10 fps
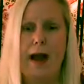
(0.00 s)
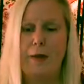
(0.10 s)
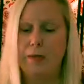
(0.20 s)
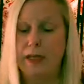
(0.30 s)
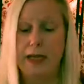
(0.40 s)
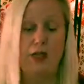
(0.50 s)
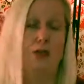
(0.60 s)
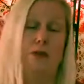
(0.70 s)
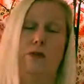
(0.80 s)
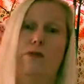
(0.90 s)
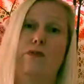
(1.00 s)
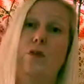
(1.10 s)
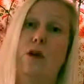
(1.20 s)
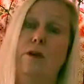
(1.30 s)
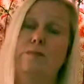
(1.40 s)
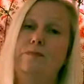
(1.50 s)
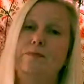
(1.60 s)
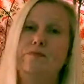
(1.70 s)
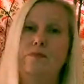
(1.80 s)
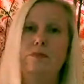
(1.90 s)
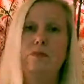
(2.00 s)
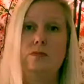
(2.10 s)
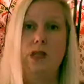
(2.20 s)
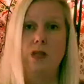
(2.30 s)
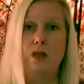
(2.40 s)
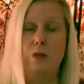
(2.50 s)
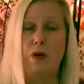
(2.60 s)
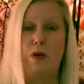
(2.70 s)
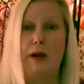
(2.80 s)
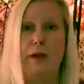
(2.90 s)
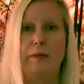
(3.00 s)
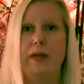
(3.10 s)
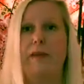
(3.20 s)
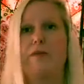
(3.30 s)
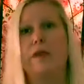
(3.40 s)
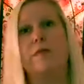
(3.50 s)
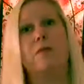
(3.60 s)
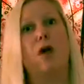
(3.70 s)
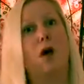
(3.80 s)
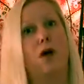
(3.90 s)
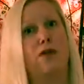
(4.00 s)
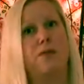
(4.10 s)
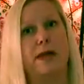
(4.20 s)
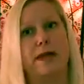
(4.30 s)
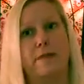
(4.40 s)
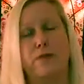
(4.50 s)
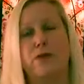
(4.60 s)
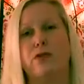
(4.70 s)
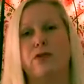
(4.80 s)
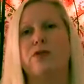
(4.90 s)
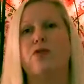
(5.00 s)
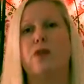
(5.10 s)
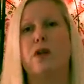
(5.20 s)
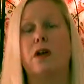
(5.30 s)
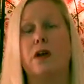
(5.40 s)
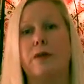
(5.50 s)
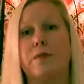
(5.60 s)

application for the program, gave them all of my numbers for